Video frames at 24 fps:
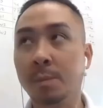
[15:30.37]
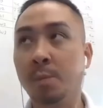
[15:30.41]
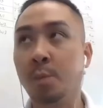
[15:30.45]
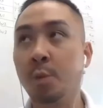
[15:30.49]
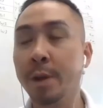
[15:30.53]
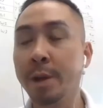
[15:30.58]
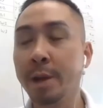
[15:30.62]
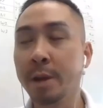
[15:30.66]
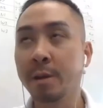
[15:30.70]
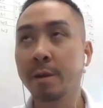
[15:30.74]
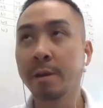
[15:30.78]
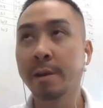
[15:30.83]

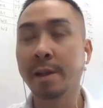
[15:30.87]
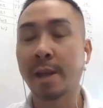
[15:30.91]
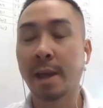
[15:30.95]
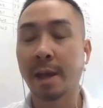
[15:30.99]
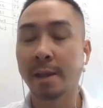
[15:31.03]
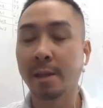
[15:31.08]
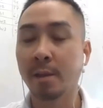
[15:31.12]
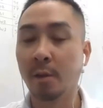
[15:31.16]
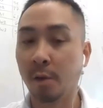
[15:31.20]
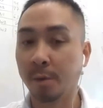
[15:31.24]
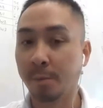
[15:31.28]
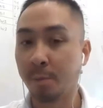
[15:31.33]
We are an
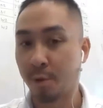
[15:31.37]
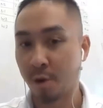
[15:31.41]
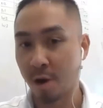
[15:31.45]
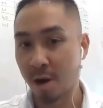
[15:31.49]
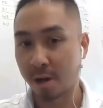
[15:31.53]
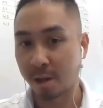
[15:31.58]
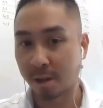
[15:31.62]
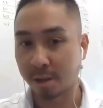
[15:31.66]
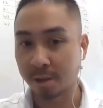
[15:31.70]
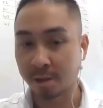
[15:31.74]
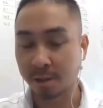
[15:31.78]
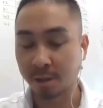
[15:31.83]
end node
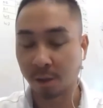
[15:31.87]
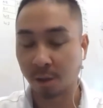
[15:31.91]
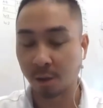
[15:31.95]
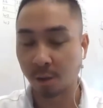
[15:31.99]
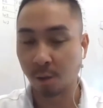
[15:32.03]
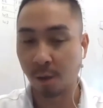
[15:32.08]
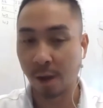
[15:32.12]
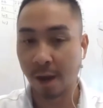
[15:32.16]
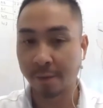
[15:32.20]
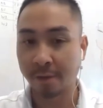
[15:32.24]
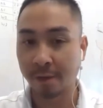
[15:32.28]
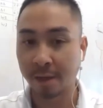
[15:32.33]
product.
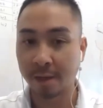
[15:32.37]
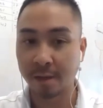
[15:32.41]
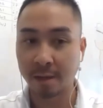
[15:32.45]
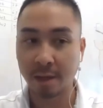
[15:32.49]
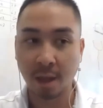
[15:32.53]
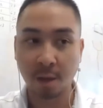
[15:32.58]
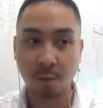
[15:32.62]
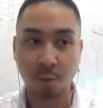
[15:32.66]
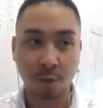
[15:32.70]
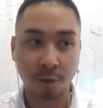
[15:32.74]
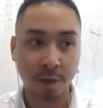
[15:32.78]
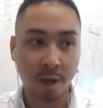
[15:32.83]
So at the end of
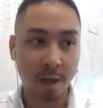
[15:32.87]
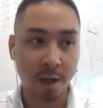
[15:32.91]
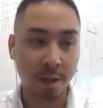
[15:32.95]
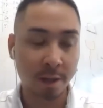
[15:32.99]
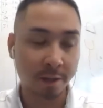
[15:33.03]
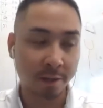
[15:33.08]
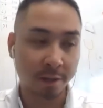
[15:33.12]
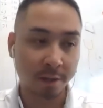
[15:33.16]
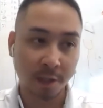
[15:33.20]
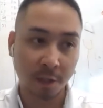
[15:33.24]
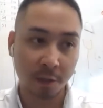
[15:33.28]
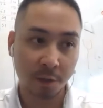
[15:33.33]
the day, we're not
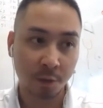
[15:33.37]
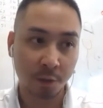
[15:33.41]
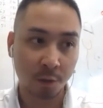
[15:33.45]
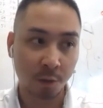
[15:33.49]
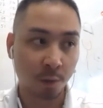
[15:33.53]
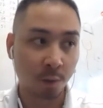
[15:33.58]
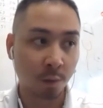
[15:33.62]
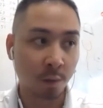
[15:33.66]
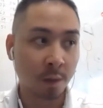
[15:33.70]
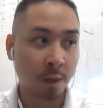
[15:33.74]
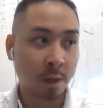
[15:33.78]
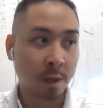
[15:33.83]
like the
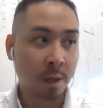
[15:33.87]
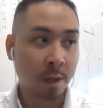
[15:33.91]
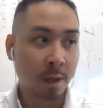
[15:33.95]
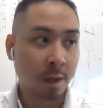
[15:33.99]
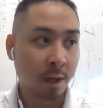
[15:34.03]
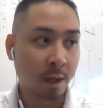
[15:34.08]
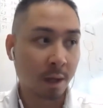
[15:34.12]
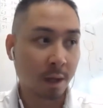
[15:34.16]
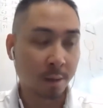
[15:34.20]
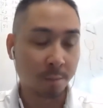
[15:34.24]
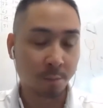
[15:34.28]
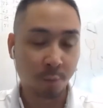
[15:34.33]
central
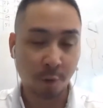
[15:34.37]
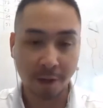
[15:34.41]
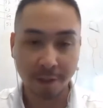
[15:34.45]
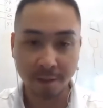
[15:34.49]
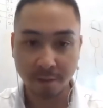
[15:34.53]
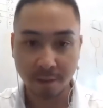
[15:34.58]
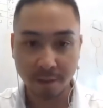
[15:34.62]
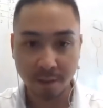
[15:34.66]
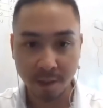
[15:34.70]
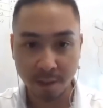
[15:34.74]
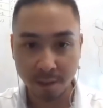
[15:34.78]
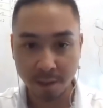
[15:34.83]

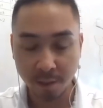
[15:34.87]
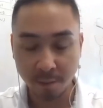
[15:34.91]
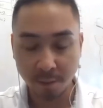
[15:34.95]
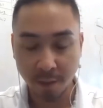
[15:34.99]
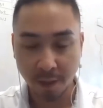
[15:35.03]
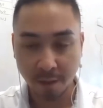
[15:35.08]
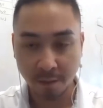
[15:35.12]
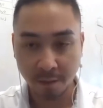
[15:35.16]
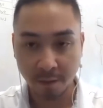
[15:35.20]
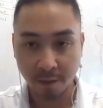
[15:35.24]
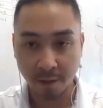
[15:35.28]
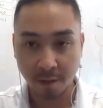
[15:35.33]
brains of the system.
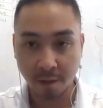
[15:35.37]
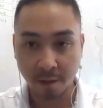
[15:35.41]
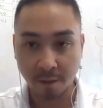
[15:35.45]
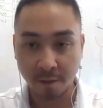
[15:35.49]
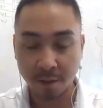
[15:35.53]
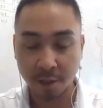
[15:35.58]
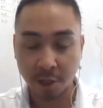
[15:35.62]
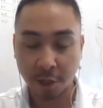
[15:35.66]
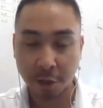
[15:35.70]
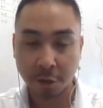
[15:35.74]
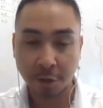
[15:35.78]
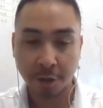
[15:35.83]
Like the
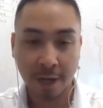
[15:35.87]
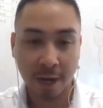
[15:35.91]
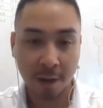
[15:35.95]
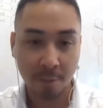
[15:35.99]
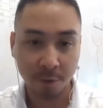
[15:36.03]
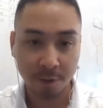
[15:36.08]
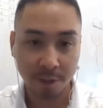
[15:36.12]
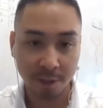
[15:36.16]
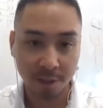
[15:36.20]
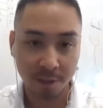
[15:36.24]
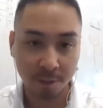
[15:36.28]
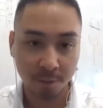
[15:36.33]
security
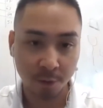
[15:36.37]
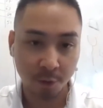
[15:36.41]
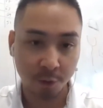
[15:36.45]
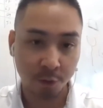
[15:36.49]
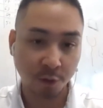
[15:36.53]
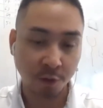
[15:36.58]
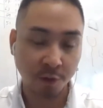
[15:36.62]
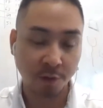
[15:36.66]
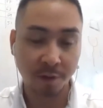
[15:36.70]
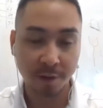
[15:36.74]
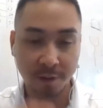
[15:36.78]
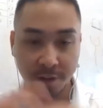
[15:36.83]
camera systems are
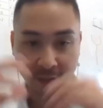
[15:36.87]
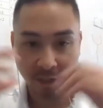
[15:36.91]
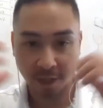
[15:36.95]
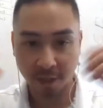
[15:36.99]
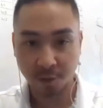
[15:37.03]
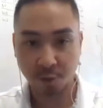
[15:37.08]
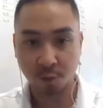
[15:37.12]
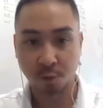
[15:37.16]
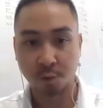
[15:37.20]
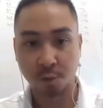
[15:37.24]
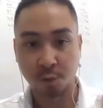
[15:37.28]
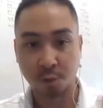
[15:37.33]
usually the
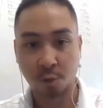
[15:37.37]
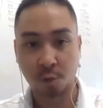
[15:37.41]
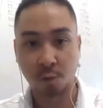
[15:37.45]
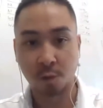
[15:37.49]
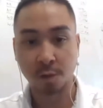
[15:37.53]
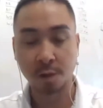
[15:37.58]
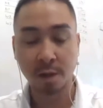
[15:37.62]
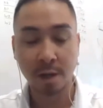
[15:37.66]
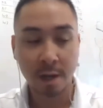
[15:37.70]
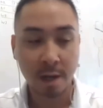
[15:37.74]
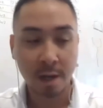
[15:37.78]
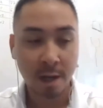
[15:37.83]
central
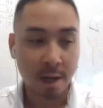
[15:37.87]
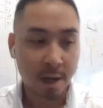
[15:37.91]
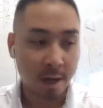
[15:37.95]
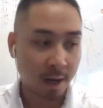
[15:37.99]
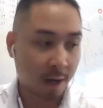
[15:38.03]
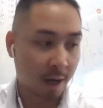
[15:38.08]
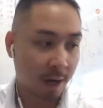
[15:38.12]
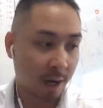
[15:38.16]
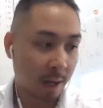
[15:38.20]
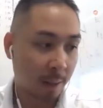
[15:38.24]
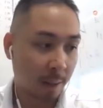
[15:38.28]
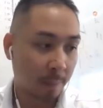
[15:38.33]
controller,
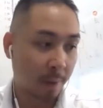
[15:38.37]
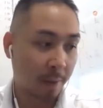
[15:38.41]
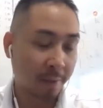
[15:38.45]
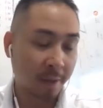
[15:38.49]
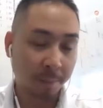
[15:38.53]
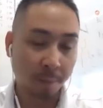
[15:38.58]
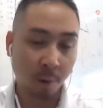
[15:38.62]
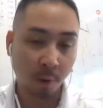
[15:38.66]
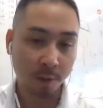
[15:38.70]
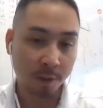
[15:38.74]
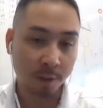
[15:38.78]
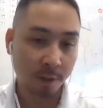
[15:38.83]
and
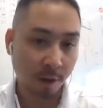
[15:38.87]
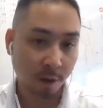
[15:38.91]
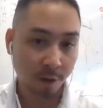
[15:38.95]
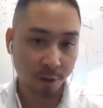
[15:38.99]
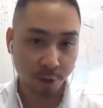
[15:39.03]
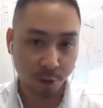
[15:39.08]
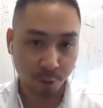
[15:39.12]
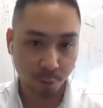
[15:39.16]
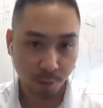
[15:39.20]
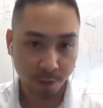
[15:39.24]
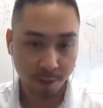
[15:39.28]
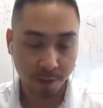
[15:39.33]
they pose the
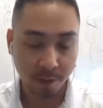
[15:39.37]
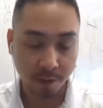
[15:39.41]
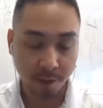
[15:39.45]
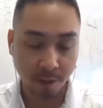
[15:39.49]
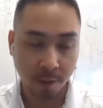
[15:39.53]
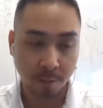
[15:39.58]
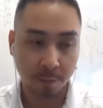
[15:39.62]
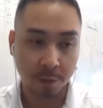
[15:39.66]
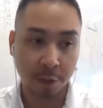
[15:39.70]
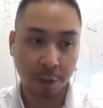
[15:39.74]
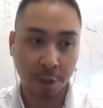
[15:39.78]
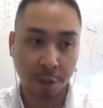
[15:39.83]
largest risks.
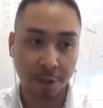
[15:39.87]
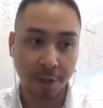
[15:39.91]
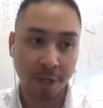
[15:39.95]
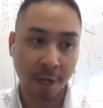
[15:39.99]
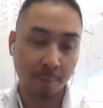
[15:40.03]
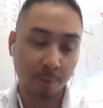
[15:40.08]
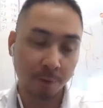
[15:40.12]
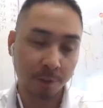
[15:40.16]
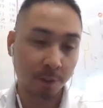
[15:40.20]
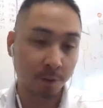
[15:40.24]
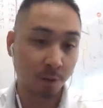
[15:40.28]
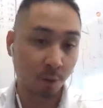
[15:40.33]
Security
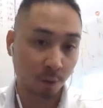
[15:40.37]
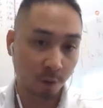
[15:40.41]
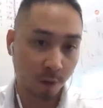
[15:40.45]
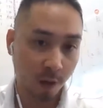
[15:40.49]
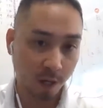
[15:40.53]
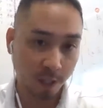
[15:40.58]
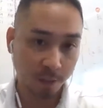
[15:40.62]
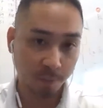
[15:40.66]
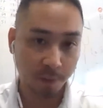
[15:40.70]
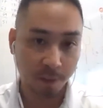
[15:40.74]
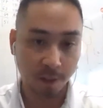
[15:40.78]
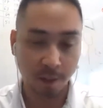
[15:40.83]
cameras and door
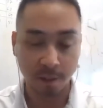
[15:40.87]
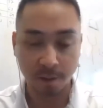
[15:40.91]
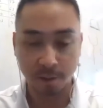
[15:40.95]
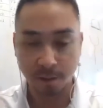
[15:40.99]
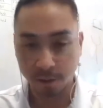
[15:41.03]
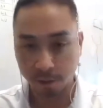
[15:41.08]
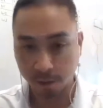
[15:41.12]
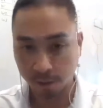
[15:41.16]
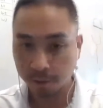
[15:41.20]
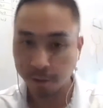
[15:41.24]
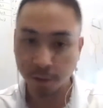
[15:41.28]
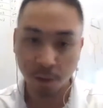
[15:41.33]
locks,
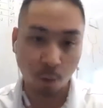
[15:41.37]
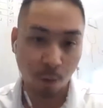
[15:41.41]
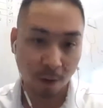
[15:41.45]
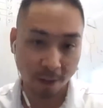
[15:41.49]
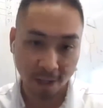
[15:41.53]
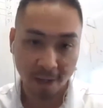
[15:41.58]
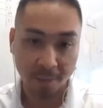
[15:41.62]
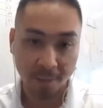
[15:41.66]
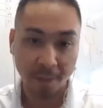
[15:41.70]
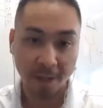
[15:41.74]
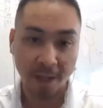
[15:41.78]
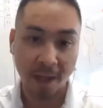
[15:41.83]
because you don't
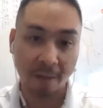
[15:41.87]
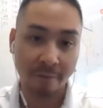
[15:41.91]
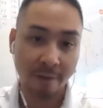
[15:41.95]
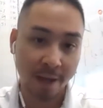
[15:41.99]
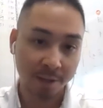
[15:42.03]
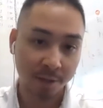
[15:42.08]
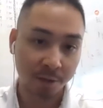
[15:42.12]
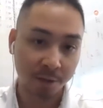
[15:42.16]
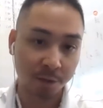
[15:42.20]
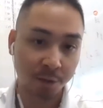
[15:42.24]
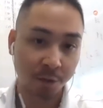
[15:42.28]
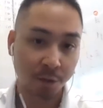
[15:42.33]
want anybody to have
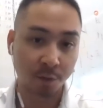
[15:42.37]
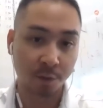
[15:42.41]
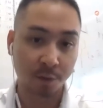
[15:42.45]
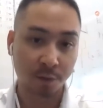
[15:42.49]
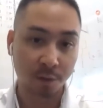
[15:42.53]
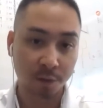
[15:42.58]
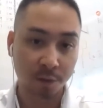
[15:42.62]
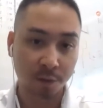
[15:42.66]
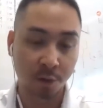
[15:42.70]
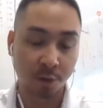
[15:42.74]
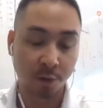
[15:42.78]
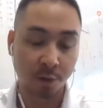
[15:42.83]
access to
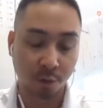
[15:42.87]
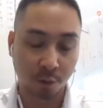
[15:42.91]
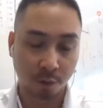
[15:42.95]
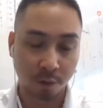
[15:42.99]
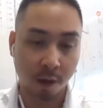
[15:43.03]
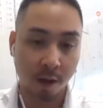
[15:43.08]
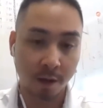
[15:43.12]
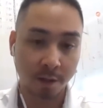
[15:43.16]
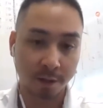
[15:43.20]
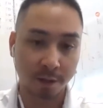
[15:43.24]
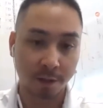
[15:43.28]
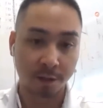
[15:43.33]
your door
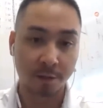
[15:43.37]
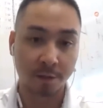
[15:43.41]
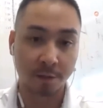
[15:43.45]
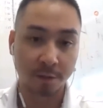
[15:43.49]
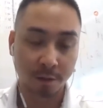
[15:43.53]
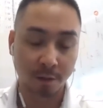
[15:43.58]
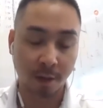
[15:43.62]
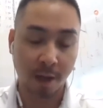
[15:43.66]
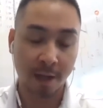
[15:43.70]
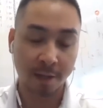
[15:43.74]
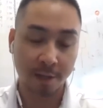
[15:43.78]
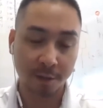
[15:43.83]
locks and
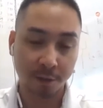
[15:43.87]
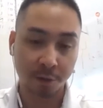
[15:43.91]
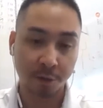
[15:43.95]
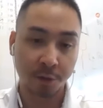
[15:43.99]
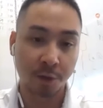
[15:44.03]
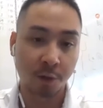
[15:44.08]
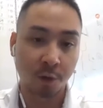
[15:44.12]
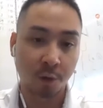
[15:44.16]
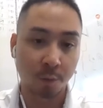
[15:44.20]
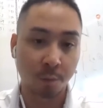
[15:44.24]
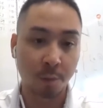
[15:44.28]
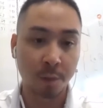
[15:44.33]
access
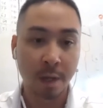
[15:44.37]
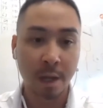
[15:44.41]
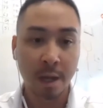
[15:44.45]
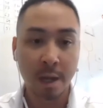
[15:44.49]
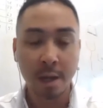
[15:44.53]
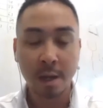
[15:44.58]
to your home.